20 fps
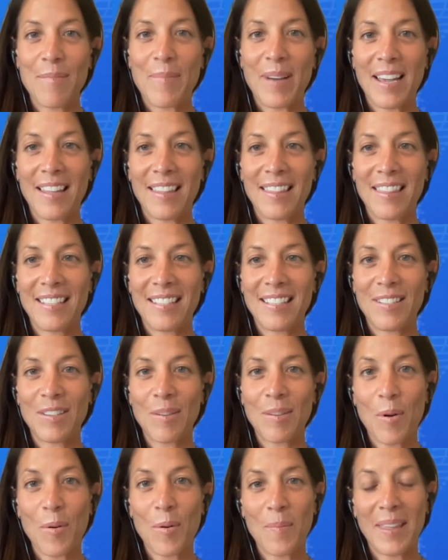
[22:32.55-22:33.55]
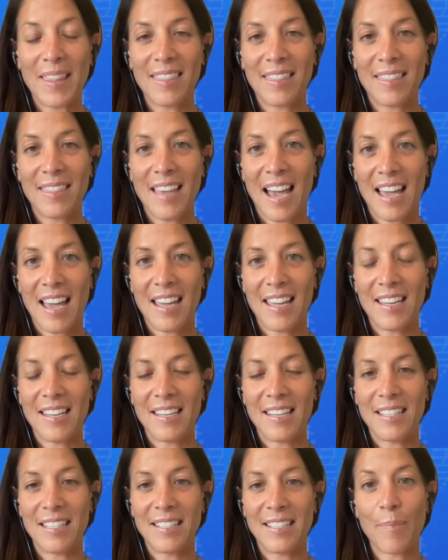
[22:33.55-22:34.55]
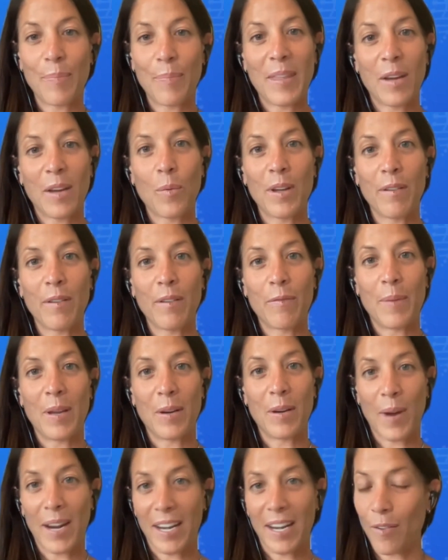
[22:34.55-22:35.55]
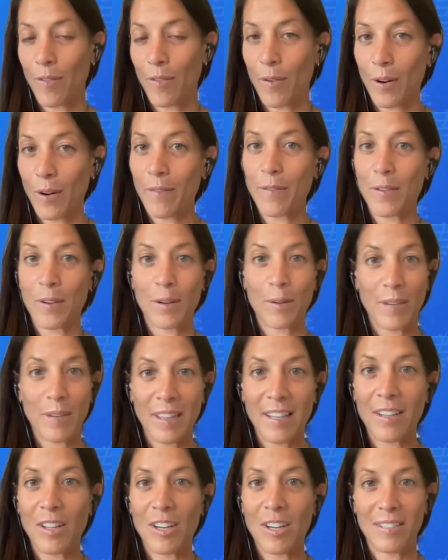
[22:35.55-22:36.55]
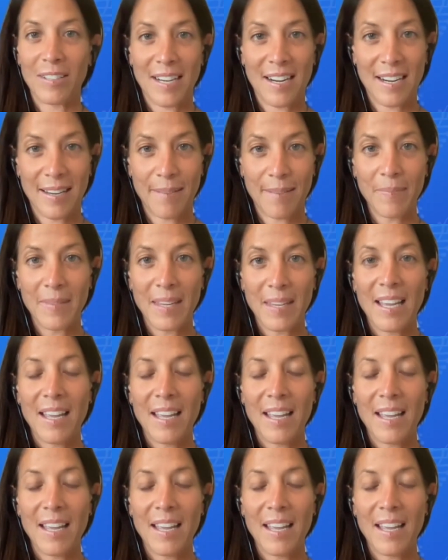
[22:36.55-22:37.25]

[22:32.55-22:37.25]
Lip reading: but this is a moment that is something we've been waiting for a really long time.